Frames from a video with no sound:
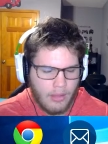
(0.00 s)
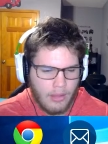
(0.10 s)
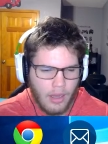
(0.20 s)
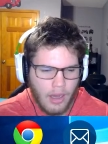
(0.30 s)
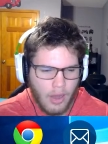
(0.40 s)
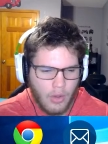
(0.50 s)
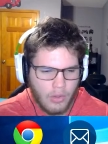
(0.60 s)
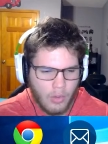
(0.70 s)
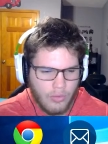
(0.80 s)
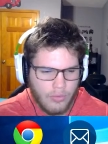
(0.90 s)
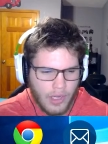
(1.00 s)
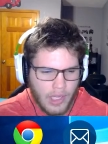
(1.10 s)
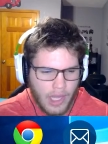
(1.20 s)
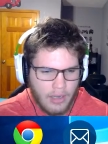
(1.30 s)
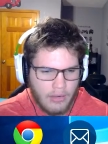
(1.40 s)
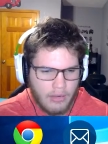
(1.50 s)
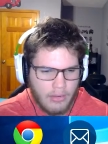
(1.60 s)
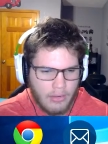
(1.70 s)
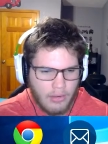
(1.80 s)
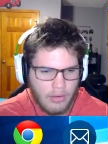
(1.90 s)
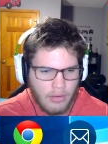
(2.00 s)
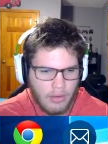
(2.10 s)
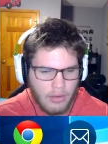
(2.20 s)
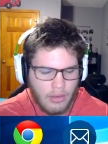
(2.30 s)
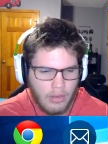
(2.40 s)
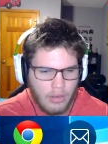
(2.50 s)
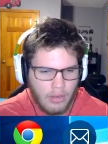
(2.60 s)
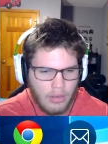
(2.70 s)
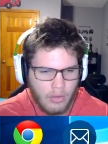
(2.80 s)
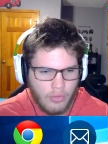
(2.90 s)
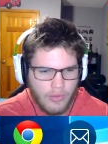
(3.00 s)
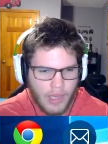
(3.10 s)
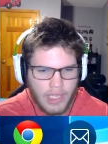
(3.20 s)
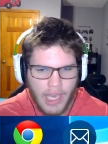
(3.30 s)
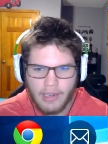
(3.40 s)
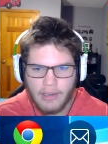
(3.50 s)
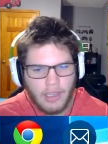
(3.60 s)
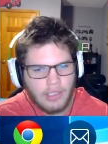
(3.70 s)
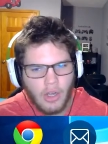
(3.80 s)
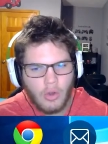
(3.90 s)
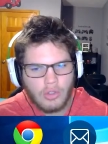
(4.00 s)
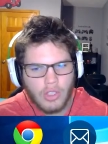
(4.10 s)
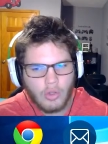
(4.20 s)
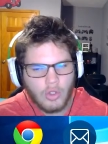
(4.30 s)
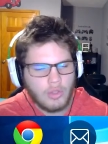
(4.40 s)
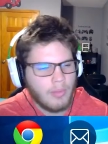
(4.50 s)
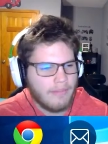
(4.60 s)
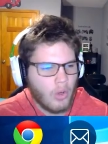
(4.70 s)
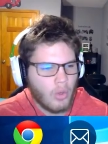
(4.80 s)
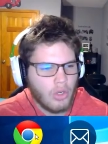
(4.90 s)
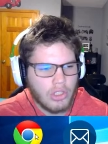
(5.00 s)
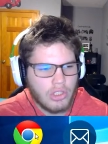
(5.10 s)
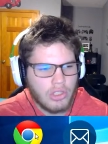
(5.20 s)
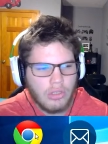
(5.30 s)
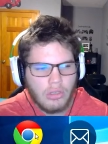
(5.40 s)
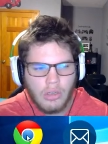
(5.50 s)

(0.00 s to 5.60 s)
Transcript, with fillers: Oh, you fuckhead. You fuckhead. Don't don't use my folders.